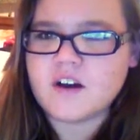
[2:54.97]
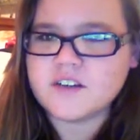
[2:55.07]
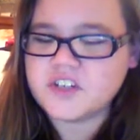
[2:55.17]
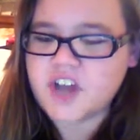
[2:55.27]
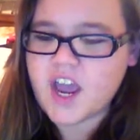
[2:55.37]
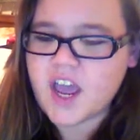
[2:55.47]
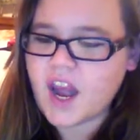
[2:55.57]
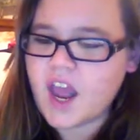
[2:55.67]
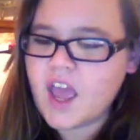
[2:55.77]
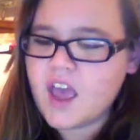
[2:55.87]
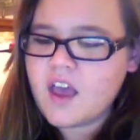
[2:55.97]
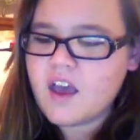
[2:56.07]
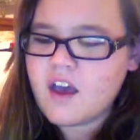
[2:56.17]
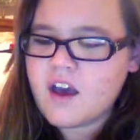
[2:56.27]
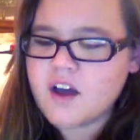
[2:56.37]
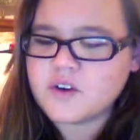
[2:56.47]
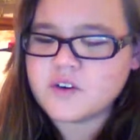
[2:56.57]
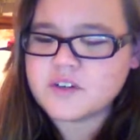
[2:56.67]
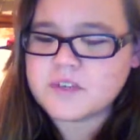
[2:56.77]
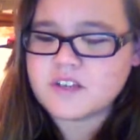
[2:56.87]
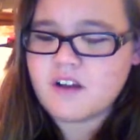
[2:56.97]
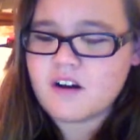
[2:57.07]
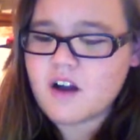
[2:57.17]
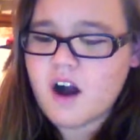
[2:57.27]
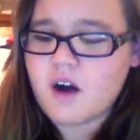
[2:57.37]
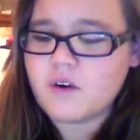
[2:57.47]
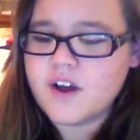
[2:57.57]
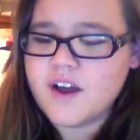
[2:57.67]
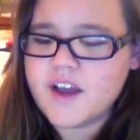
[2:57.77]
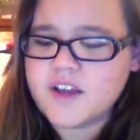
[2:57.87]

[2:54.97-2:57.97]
Auntie Jane on Christmas long ago.